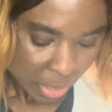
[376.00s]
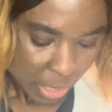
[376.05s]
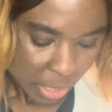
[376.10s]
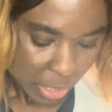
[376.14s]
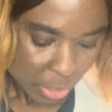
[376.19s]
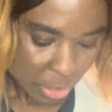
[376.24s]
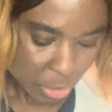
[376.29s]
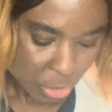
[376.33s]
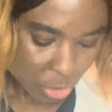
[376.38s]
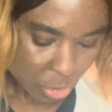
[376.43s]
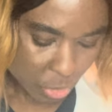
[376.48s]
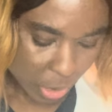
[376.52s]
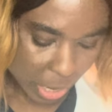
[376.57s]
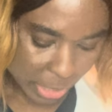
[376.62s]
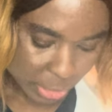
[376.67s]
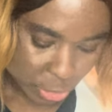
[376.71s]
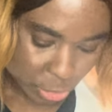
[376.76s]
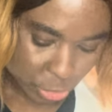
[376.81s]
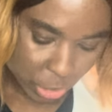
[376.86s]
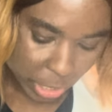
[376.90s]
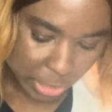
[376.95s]
You know, I
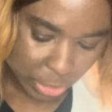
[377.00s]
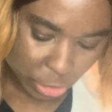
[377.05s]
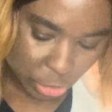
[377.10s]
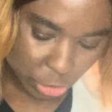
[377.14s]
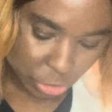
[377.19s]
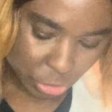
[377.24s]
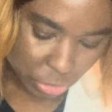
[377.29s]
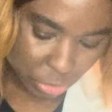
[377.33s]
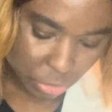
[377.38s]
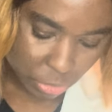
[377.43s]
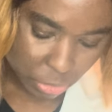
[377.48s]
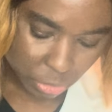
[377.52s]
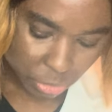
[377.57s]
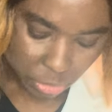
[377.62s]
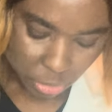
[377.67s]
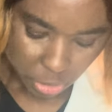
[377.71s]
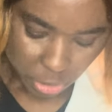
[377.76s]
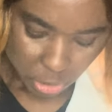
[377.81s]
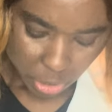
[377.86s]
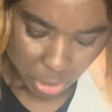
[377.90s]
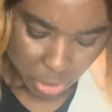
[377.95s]
tried to
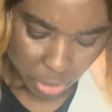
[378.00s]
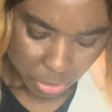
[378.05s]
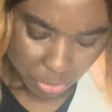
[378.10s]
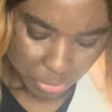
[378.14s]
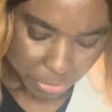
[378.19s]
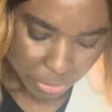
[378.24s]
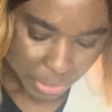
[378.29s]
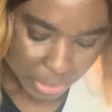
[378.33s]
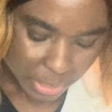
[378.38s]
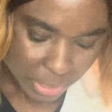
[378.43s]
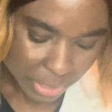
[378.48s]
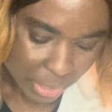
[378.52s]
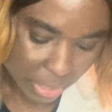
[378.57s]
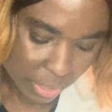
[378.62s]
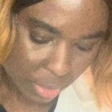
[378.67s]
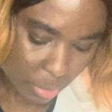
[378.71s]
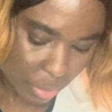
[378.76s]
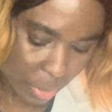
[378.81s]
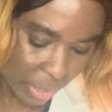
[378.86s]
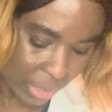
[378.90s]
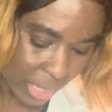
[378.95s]
fix
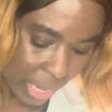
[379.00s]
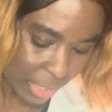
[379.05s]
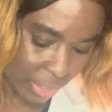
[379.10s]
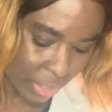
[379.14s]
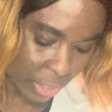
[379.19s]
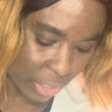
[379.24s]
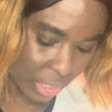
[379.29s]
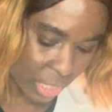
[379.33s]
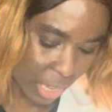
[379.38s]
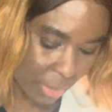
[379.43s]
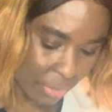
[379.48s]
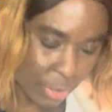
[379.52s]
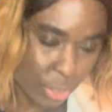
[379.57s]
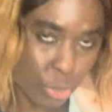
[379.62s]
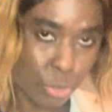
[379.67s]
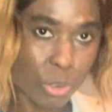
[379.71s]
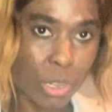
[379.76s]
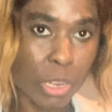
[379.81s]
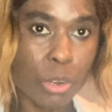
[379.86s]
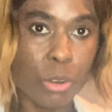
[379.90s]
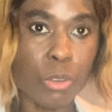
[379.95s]
it, but I just gave it
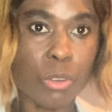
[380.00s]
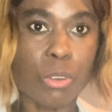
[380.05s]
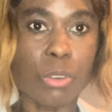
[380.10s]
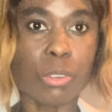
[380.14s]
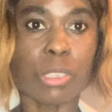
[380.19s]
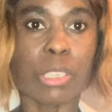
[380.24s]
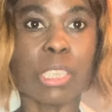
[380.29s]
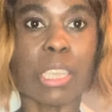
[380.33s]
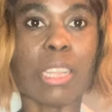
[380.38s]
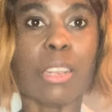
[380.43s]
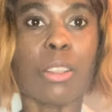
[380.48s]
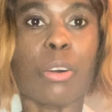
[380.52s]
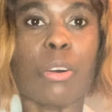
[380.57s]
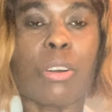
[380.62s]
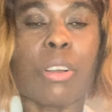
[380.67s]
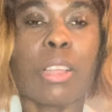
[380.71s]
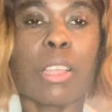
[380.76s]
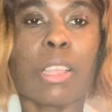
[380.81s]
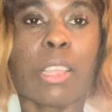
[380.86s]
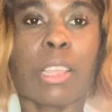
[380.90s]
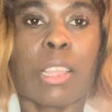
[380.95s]
to a local tailor.
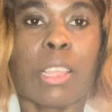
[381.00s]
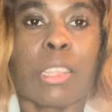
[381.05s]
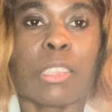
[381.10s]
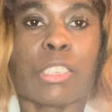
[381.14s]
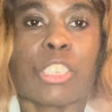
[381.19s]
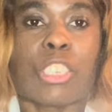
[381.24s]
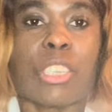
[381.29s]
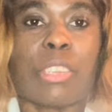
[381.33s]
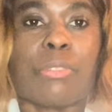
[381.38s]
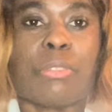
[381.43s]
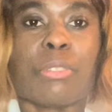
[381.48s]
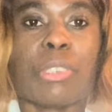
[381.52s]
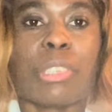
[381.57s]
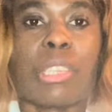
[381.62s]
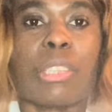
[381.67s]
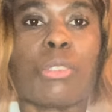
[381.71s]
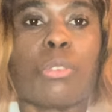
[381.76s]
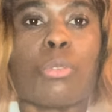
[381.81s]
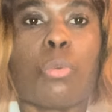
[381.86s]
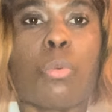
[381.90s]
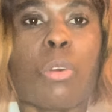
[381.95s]
She even
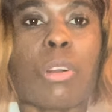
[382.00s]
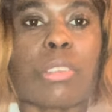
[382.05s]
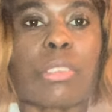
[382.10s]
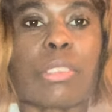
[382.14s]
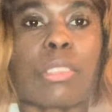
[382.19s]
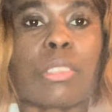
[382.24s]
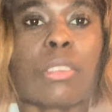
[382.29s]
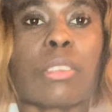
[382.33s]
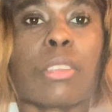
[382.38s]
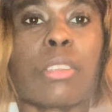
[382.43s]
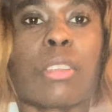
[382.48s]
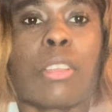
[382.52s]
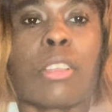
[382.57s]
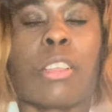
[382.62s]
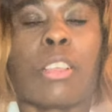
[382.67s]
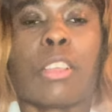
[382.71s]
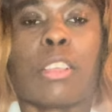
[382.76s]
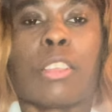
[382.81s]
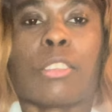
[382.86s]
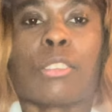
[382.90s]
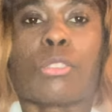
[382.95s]
did the worst.
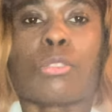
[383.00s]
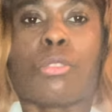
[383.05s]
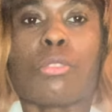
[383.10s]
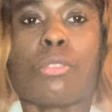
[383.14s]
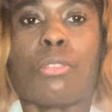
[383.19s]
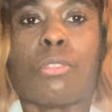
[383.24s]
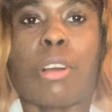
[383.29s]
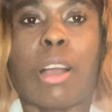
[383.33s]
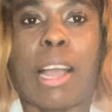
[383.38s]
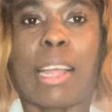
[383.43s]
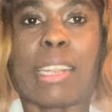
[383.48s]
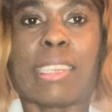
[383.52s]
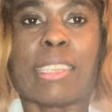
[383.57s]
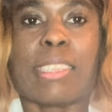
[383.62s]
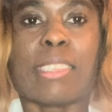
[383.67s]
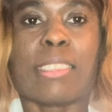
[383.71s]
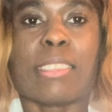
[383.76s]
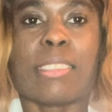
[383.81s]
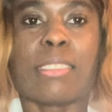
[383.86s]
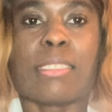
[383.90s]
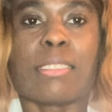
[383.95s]
So I
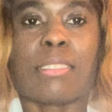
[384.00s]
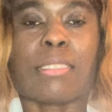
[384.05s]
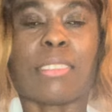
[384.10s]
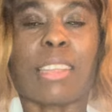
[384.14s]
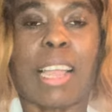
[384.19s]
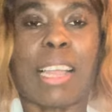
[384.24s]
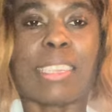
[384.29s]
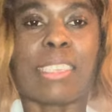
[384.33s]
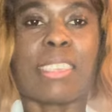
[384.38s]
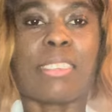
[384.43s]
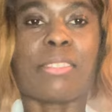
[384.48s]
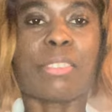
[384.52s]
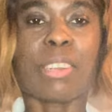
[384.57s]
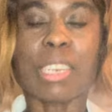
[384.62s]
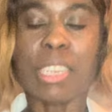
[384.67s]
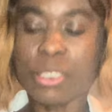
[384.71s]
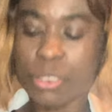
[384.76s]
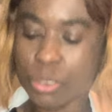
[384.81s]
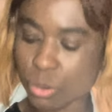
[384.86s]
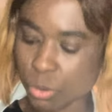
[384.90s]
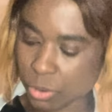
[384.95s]
didn't
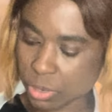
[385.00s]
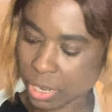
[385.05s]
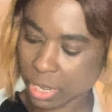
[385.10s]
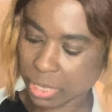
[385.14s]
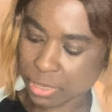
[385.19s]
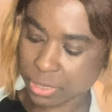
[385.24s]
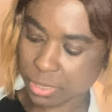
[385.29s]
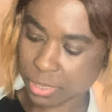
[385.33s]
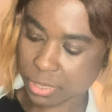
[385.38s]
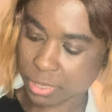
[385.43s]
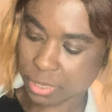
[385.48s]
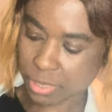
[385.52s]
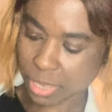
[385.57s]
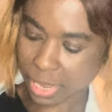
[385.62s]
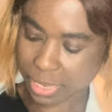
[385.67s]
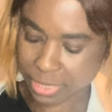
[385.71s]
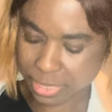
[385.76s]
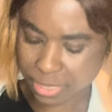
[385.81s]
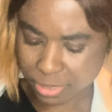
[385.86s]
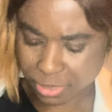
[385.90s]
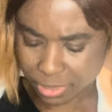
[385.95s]
really know that.
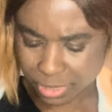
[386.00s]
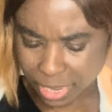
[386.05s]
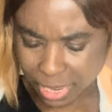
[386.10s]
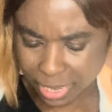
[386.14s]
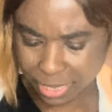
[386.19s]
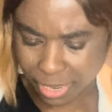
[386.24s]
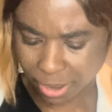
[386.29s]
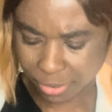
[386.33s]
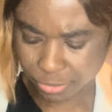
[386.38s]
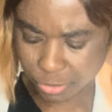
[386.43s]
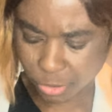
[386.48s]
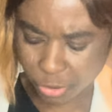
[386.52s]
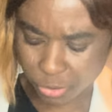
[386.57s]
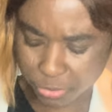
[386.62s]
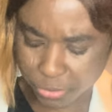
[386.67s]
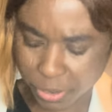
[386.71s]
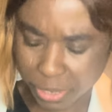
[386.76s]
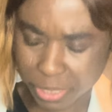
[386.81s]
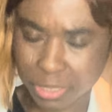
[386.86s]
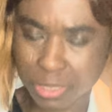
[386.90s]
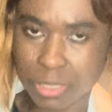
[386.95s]
I've not
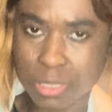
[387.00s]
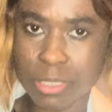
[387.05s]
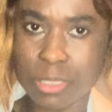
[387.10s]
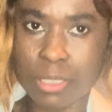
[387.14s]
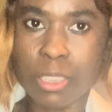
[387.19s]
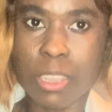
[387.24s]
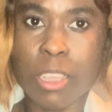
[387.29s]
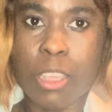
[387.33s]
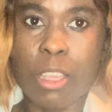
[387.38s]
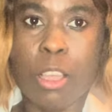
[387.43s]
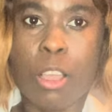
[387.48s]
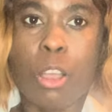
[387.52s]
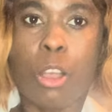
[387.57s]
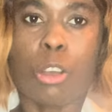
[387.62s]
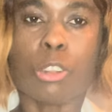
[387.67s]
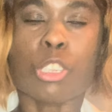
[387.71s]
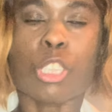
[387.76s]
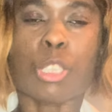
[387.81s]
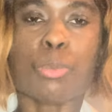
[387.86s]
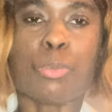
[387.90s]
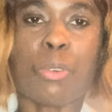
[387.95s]
found all
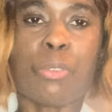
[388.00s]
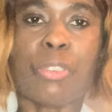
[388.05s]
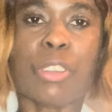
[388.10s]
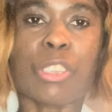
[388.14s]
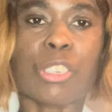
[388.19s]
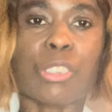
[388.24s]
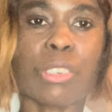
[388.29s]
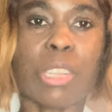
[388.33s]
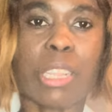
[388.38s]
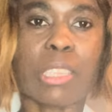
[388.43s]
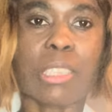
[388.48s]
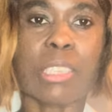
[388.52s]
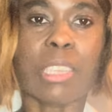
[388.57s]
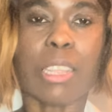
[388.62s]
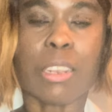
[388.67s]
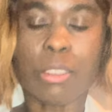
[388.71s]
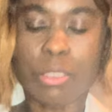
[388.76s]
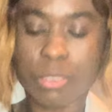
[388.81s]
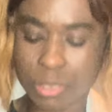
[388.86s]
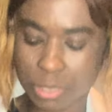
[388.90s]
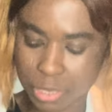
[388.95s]
these professional
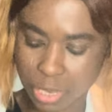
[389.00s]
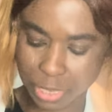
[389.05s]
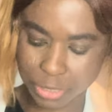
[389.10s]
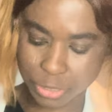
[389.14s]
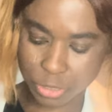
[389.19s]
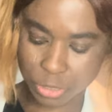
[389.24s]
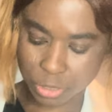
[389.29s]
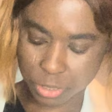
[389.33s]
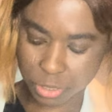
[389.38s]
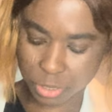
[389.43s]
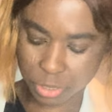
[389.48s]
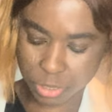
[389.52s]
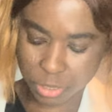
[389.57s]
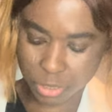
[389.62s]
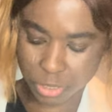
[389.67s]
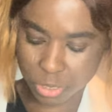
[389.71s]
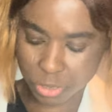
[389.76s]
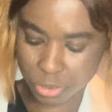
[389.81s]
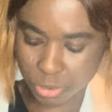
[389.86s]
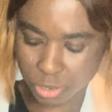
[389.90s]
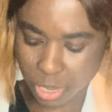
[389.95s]
tailors. I just, you
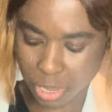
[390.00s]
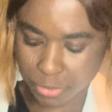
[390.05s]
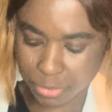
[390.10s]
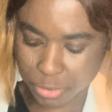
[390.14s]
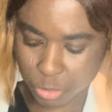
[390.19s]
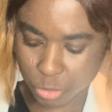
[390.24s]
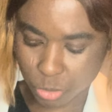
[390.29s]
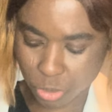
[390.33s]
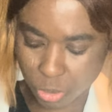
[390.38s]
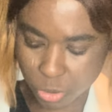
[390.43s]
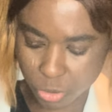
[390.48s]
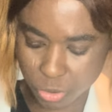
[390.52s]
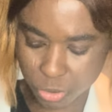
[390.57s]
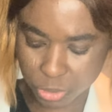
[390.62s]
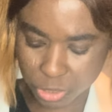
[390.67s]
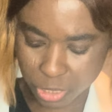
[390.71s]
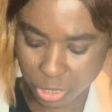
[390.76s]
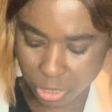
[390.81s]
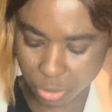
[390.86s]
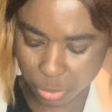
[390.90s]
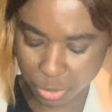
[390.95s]
know, gave it to a local
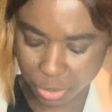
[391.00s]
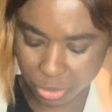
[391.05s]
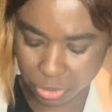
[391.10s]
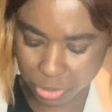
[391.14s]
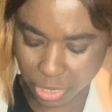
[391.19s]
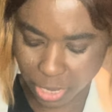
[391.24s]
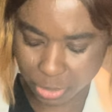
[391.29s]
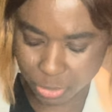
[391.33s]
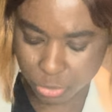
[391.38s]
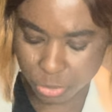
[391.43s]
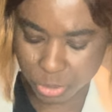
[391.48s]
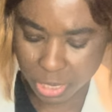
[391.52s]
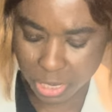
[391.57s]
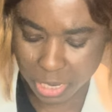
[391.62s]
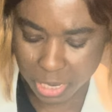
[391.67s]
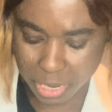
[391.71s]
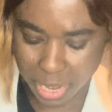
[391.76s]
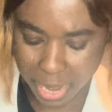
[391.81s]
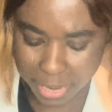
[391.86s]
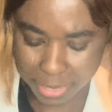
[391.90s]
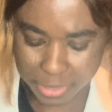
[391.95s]
tailor because I don't really
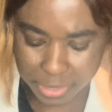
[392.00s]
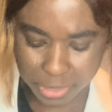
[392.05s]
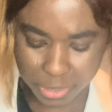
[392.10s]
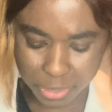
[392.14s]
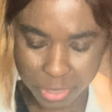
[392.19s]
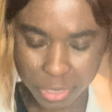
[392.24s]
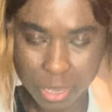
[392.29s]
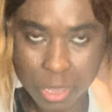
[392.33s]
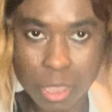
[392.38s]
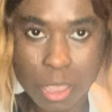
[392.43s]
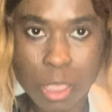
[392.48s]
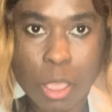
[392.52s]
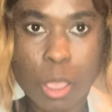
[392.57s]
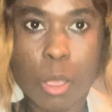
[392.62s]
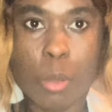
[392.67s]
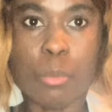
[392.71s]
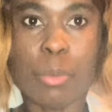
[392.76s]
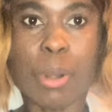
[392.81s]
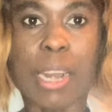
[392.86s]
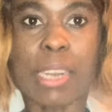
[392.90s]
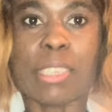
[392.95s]
liked it,
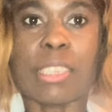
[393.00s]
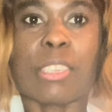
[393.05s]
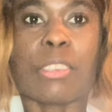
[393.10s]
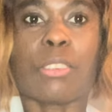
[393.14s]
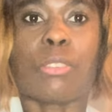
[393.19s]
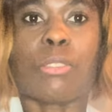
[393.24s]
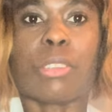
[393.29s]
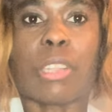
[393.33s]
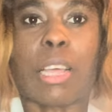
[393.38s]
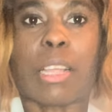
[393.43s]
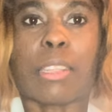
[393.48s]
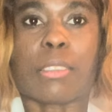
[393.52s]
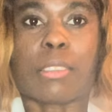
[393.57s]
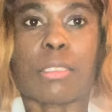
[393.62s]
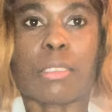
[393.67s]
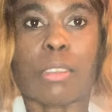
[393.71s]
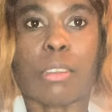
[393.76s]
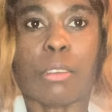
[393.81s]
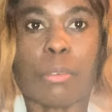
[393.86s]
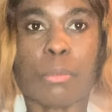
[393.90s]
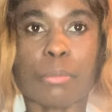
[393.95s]
but I didn't know
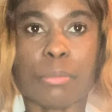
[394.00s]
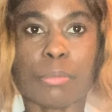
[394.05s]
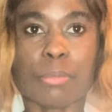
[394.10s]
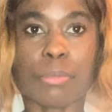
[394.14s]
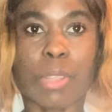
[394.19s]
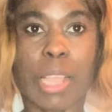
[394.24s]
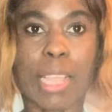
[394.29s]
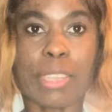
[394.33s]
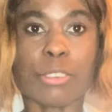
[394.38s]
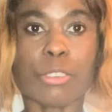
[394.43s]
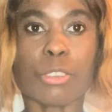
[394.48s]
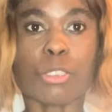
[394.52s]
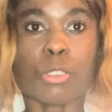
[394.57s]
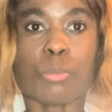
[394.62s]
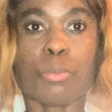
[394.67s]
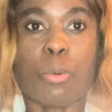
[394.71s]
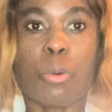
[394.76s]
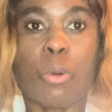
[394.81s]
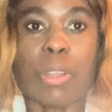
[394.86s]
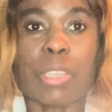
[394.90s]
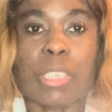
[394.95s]
that I just
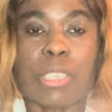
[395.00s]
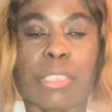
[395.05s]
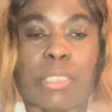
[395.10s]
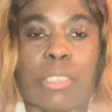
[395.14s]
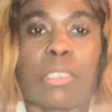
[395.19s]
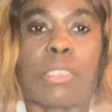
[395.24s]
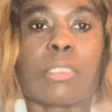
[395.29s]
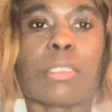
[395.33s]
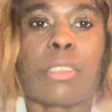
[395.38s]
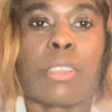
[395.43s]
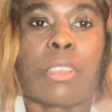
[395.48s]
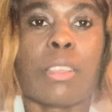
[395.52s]
spoiled it.